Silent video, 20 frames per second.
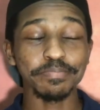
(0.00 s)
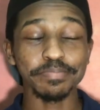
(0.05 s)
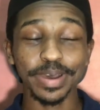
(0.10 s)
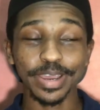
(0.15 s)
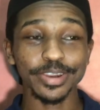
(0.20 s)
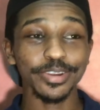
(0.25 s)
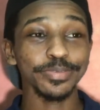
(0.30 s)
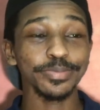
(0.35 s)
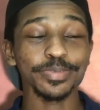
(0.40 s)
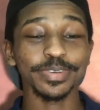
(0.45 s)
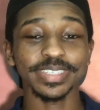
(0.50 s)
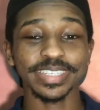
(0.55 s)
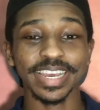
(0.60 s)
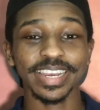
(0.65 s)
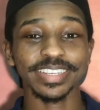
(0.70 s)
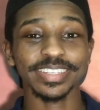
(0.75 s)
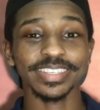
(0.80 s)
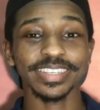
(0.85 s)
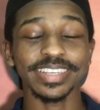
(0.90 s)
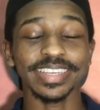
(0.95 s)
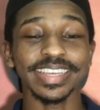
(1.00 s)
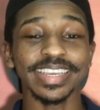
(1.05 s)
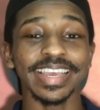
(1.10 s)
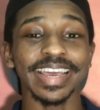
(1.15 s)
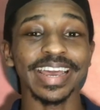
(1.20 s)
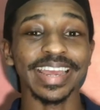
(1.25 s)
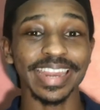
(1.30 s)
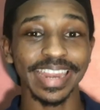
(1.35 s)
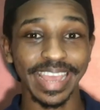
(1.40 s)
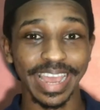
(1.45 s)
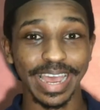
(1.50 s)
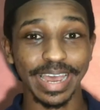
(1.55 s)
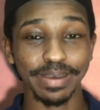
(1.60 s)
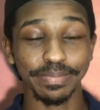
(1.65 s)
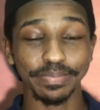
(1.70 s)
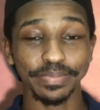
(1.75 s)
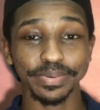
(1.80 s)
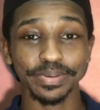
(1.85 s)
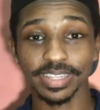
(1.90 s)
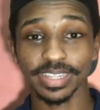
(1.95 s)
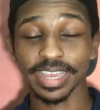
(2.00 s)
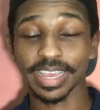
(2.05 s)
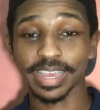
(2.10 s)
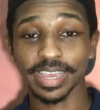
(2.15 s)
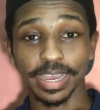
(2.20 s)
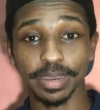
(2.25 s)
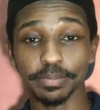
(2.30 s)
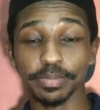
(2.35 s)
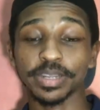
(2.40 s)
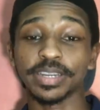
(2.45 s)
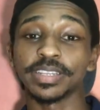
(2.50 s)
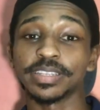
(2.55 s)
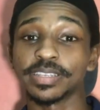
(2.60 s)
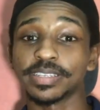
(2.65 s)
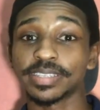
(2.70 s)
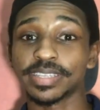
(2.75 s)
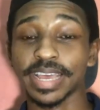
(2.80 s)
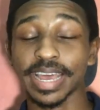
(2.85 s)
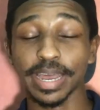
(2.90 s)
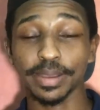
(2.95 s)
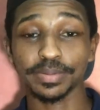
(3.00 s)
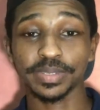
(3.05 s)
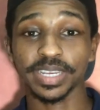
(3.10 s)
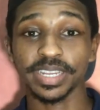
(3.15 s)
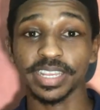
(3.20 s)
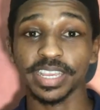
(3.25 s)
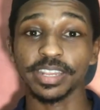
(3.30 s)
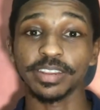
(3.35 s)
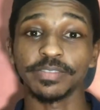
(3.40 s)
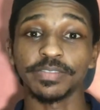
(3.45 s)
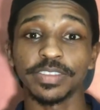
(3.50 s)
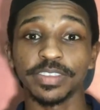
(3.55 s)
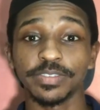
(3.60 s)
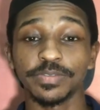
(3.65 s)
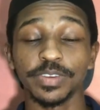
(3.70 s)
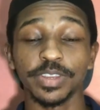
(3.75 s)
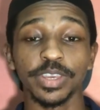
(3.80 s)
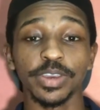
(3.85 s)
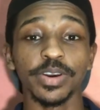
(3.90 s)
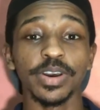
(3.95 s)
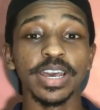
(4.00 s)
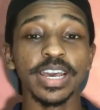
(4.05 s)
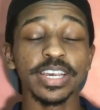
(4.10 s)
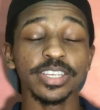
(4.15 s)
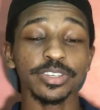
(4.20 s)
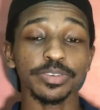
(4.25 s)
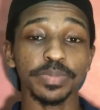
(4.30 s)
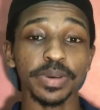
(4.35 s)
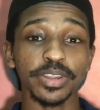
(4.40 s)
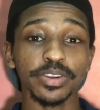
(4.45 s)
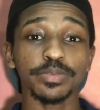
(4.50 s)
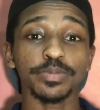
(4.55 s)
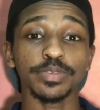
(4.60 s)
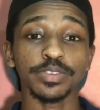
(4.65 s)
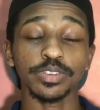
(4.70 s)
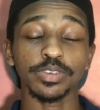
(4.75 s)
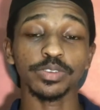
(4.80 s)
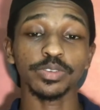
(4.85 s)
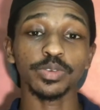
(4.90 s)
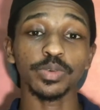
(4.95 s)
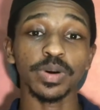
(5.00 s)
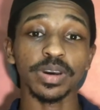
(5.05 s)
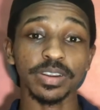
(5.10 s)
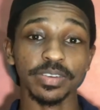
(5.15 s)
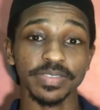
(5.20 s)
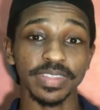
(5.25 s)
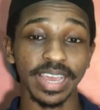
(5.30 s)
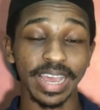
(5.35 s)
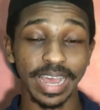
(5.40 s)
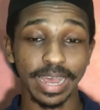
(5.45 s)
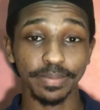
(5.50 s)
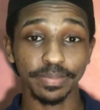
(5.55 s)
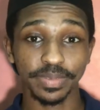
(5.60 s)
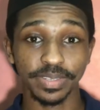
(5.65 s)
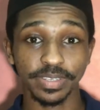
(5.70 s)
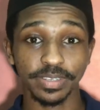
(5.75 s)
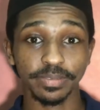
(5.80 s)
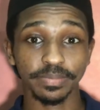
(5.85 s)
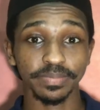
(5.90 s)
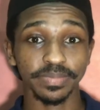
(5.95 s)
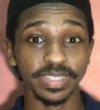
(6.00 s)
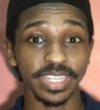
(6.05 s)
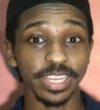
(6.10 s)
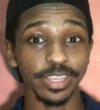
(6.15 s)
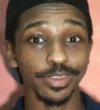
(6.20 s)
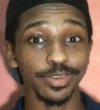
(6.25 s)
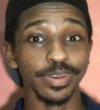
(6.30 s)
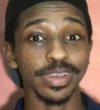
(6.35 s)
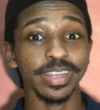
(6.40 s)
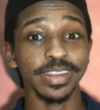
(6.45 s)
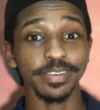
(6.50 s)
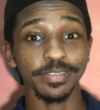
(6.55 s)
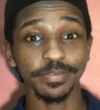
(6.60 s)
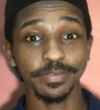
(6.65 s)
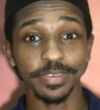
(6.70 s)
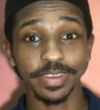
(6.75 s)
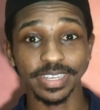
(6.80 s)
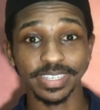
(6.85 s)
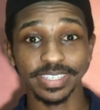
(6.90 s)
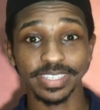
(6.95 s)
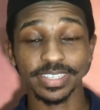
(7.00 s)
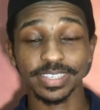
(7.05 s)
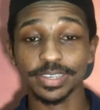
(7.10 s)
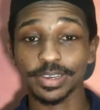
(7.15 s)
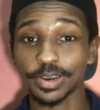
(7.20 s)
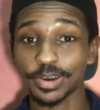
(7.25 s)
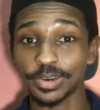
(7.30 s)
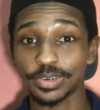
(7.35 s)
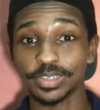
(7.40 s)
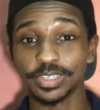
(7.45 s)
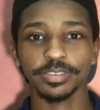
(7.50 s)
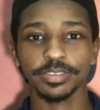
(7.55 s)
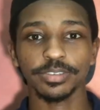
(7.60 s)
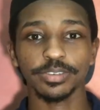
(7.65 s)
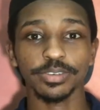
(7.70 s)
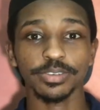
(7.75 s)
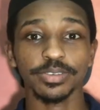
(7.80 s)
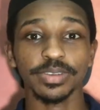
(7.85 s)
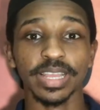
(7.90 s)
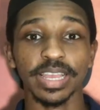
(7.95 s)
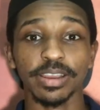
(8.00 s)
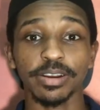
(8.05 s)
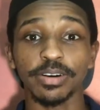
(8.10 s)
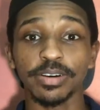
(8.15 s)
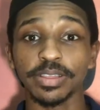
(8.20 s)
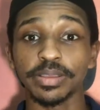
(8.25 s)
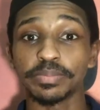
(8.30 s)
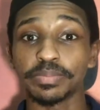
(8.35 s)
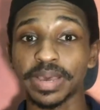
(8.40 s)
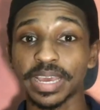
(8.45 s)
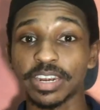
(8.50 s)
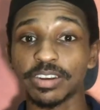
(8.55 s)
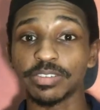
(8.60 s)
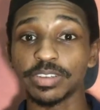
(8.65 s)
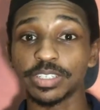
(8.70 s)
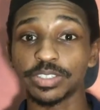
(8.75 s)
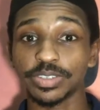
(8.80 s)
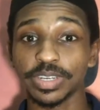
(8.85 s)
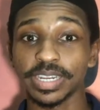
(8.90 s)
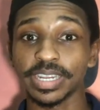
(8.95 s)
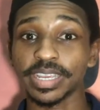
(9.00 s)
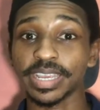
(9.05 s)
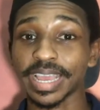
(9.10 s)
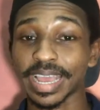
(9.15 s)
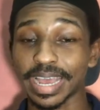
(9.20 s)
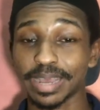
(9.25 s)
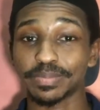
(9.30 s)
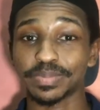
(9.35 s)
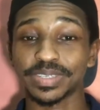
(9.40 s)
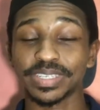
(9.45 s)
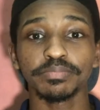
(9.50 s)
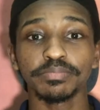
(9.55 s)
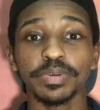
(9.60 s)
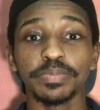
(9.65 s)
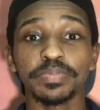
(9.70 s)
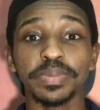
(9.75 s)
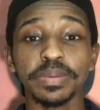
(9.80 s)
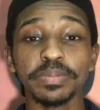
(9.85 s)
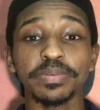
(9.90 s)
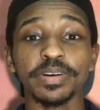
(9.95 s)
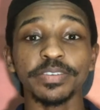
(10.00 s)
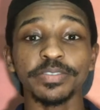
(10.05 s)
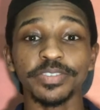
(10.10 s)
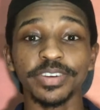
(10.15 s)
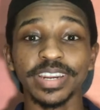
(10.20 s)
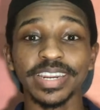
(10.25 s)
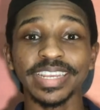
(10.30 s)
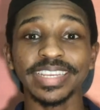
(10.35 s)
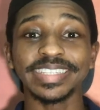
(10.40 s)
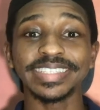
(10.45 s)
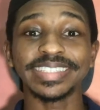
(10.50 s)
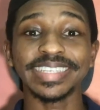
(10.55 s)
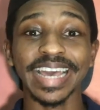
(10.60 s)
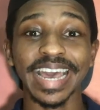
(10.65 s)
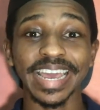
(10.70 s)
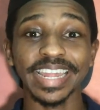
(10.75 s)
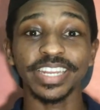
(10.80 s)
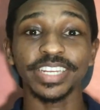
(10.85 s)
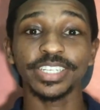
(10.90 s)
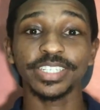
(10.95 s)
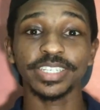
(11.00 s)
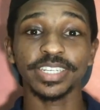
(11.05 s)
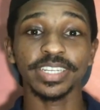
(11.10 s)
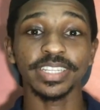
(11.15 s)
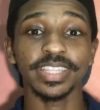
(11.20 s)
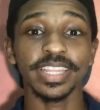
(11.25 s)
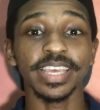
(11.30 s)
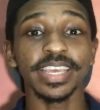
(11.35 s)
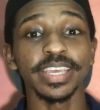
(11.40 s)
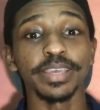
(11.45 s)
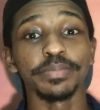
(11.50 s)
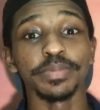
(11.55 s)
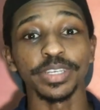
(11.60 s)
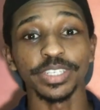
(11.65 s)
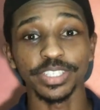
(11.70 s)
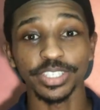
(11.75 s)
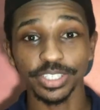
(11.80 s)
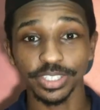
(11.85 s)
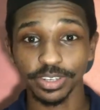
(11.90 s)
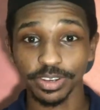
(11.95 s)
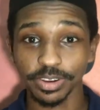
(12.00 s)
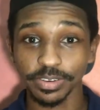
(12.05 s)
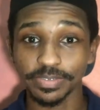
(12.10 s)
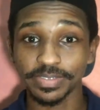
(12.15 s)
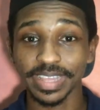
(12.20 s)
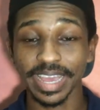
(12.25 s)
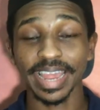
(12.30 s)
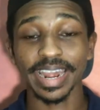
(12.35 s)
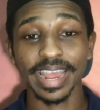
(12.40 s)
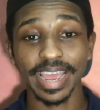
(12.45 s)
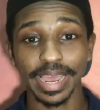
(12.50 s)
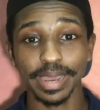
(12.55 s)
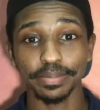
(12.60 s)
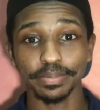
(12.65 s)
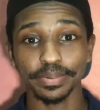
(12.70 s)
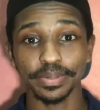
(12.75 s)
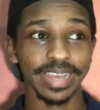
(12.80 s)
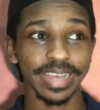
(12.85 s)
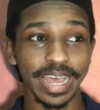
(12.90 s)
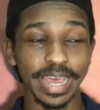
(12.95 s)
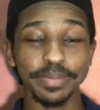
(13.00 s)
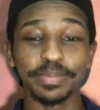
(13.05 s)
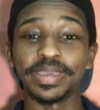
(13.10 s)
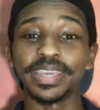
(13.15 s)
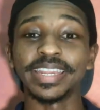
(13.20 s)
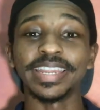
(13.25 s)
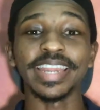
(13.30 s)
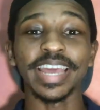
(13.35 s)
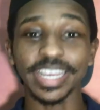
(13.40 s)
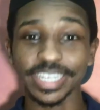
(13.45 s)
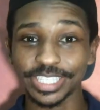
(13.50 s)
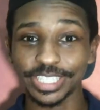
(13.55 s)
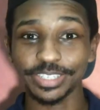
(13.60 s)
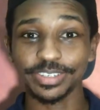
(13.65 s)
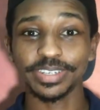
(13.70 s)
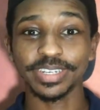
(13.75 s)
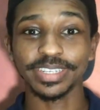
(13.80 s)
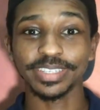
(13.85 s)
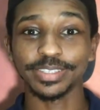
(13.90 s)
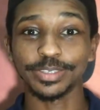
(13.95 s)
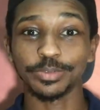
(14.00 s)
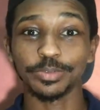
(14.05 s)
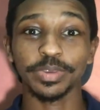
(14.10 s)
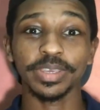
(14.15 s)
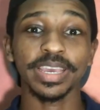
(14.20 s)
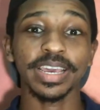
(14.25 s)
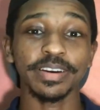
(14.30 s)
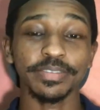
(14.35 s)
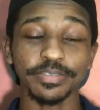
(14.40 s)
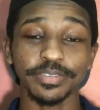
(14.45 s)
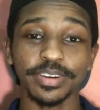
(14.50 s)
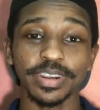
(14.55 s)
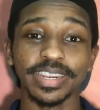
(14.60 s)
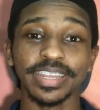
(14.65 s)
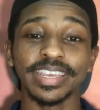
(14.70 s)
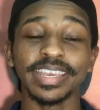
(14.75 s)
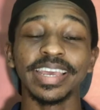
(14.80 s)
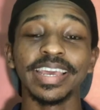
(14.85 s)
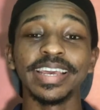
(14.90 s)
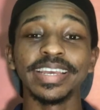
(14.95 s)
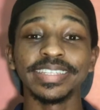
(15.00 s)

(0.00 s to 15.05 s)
Binomo is actually an app. Like, I'm going to list the apps at the end of this video. So, Binomo is also one of the apps that you can invest on. It's also like all the binary trading apps. But people have already tarnished the image of that app. I mean, Nigerians, we have already